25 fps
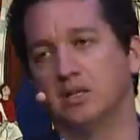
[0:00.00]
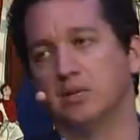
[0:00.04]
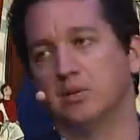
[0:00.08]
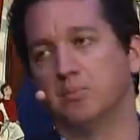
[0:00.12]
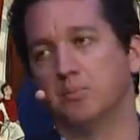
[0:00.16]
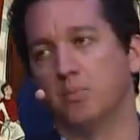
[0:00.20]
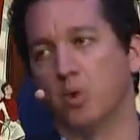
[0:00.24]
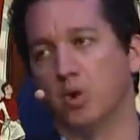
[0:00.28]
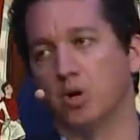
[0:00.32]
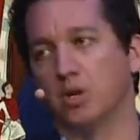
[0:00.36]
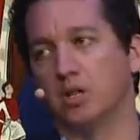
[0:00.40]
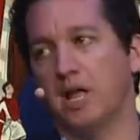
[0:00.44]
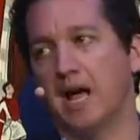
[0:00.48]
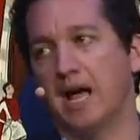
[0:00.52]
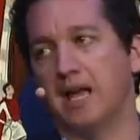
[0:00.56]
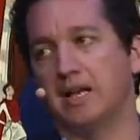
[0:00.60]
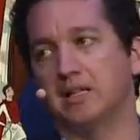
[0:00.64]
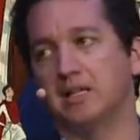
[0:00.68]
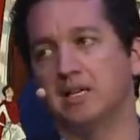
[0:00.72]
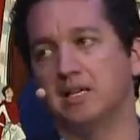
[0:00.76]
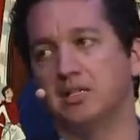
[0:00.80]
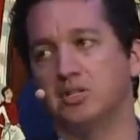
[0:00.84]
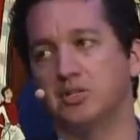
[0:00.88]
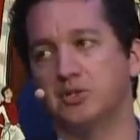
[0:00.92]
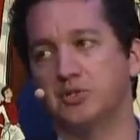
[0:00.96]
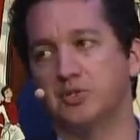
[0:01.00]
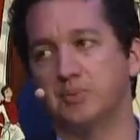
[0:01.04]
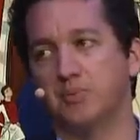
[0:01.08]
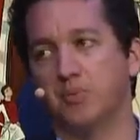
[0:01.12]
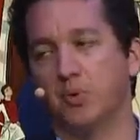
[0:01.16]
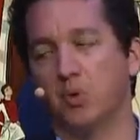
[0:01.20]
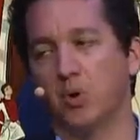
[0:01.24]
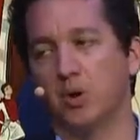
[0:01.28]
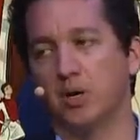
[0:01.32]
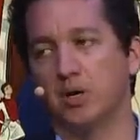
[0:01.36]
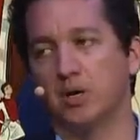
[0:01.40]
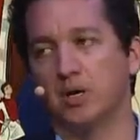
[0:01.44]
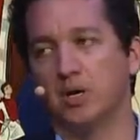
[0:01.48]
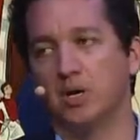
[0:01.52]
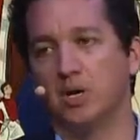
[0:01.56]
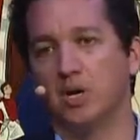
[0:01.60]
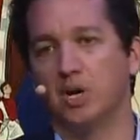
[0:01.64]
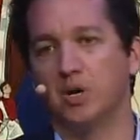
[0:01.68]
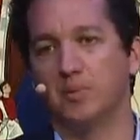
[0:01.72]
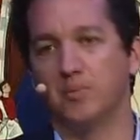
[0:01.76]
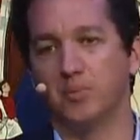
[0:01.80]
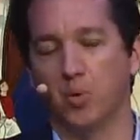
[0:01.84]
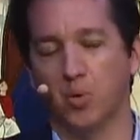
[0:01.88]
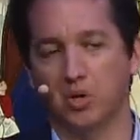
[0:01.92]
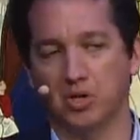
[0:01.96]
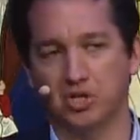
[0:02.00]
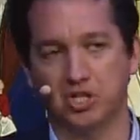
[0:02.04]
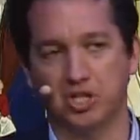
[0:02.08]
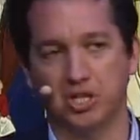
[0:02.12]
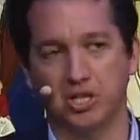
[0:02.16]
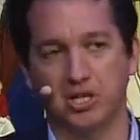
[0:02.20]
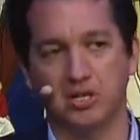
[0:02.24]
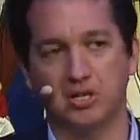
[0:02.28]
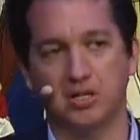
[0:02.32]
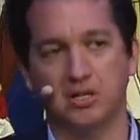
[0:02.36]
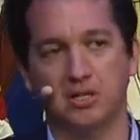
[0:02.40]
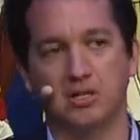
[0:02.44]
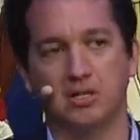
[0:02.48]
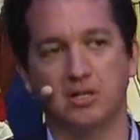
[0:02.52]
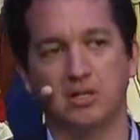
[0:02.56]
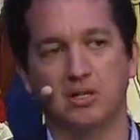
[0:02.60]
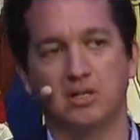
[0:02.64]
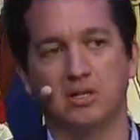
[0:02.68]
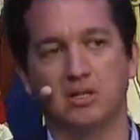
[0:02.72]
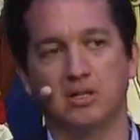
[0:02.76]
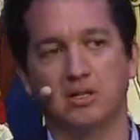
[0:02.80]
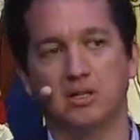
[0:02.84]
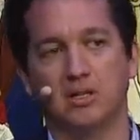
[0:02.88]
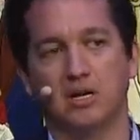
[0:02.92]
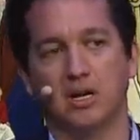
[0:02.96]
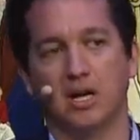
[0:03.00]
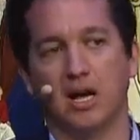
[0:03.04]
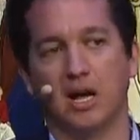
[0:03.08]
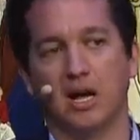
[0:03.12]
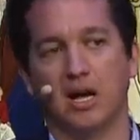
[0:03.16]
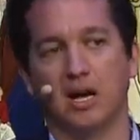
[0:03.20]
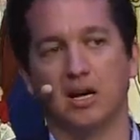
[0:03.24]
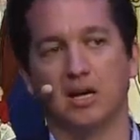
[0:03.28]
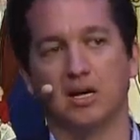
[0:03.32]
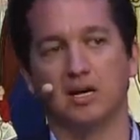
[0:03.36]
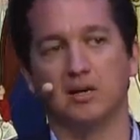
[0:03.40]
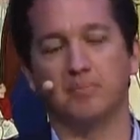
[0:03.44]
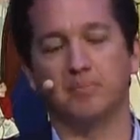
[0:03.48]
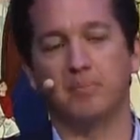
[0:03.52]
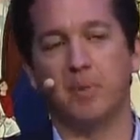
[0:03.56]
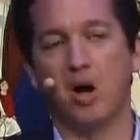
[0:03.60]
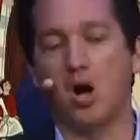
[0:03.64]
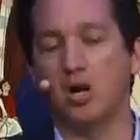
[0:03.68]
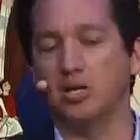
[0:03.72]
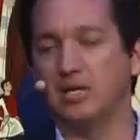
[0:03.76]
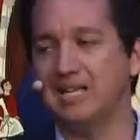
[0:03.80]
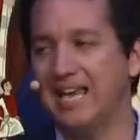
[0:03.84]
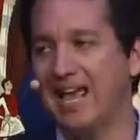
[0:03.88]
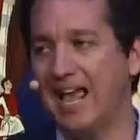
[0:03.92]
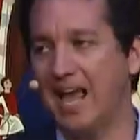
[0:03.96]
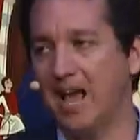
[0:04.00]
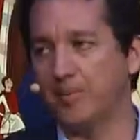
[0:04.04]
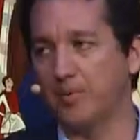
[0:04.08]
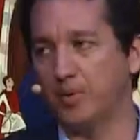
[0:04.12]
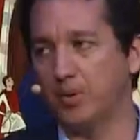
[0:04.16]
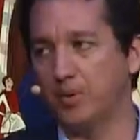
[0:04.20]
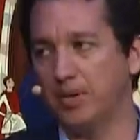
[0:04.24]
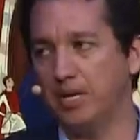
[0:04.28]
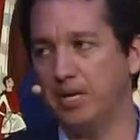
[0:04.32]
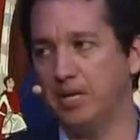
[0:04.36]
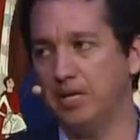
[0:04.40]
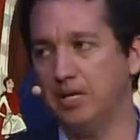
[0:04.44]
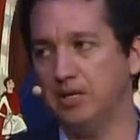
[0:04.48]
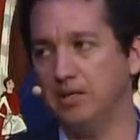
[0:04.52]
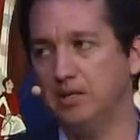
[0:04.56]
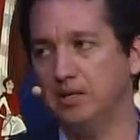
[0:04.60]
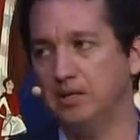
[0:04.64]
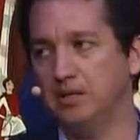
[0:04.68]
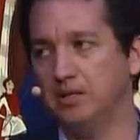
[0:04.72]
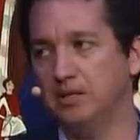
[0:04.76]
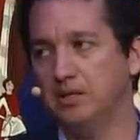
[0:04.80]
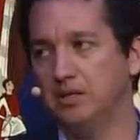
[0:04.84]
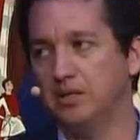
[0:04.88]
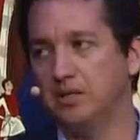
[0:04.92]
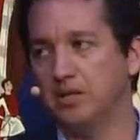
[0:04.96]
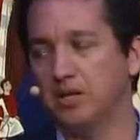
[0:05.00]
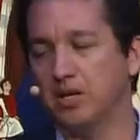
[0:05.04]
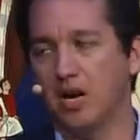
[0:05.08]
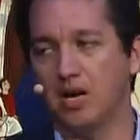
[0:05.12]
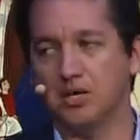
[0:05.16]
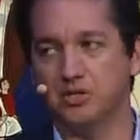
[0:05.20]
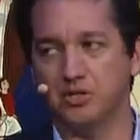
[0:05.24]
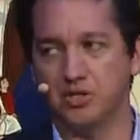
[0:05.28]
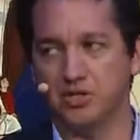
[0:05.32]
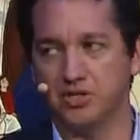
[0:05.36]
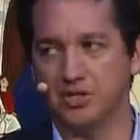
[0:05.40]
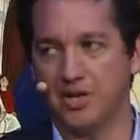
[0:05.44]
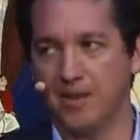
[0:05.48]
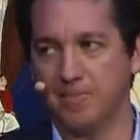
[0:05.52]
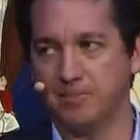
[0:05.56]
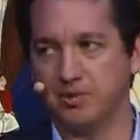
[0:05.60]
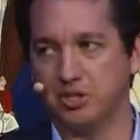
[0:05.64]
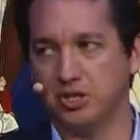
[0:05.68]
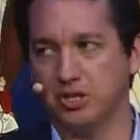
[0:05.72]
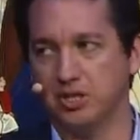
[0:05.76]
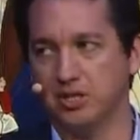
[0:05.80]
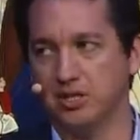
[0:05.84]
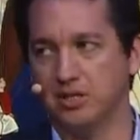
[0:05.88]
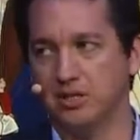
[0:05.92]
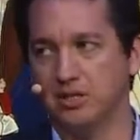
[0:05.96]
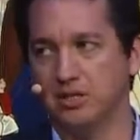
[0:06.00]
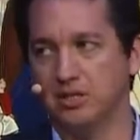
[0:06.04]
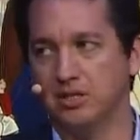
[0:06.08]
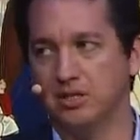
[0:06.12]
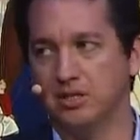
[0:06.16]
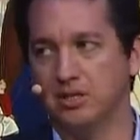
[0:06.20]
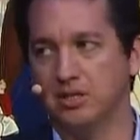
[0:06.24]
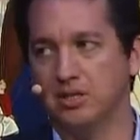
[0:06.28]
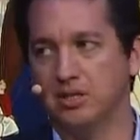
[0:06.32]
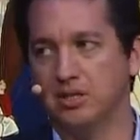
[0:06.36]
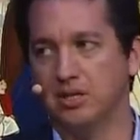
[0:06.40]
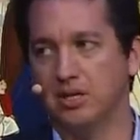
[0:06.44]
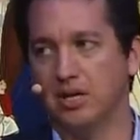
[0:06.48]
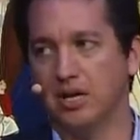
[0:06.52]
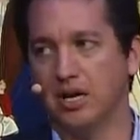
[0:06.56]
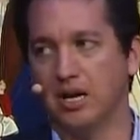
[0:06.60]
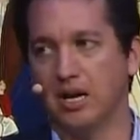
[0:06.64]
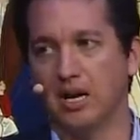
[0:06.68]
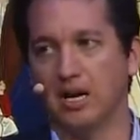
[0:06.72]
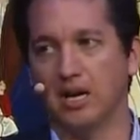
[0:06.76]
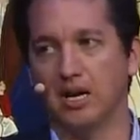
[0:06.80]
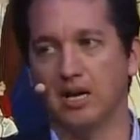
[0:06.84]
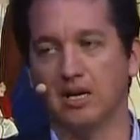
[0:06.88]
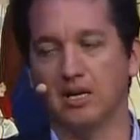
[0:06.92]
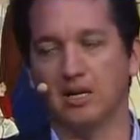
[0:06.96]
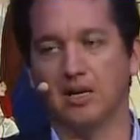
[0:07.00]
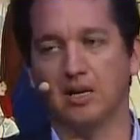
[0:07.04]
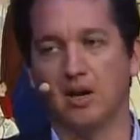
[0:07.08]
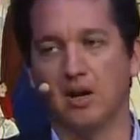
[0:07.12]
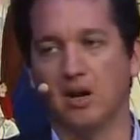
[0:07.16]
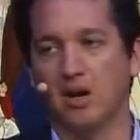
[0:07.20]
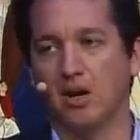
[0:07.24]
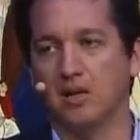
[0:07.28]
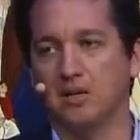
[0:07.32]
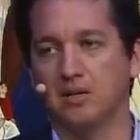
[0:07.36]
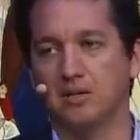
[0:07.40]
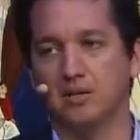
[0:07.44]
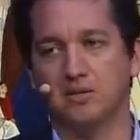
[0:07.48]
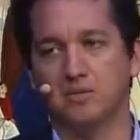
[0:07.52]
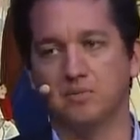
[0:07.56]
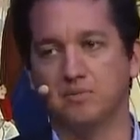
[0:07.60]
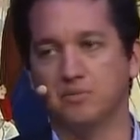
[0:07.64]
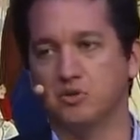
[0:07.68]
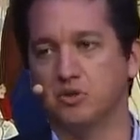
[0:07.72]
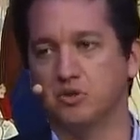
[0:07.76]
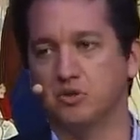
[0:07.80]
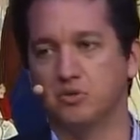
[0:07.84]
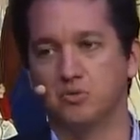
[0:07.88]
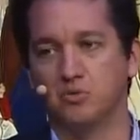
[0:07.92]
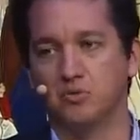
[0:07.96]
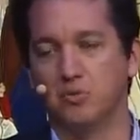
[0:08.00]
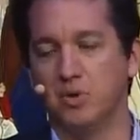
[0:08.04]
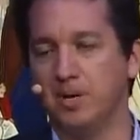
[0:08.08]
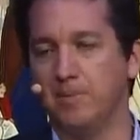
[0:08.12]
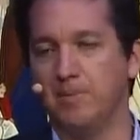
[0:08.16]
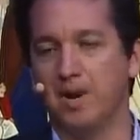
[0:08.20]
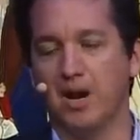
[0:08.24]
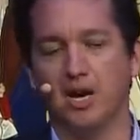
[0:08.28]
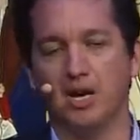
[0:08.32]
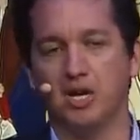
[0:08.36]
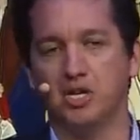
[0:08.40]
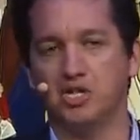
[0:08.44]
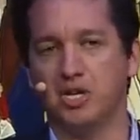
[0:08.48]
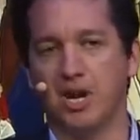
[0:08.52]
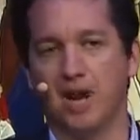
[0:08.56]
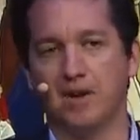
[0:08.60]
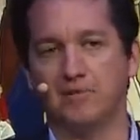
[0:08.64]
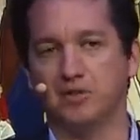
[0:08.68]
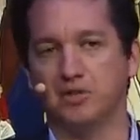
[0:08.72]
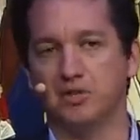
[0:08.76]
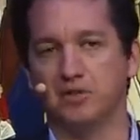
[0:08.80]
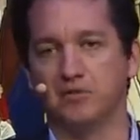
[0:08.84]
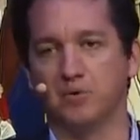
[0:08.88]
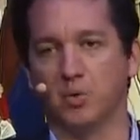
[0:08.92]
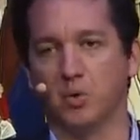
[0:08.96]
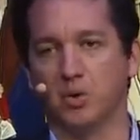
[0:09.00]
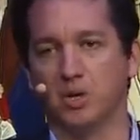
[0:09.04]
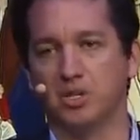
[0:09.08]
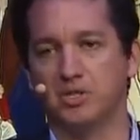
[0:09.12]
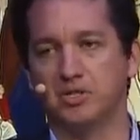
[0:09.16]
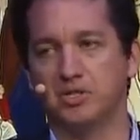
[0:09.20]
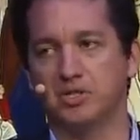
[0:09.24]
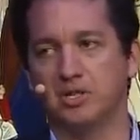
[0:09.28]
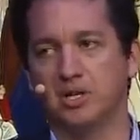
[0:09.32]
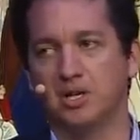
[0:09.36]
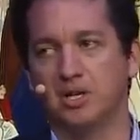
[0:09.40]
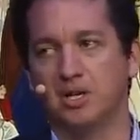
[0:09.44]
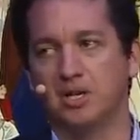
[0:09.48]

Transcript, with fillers: more likely to support abortion, uh, polyamory, contraception, uh, remarriage after divorce.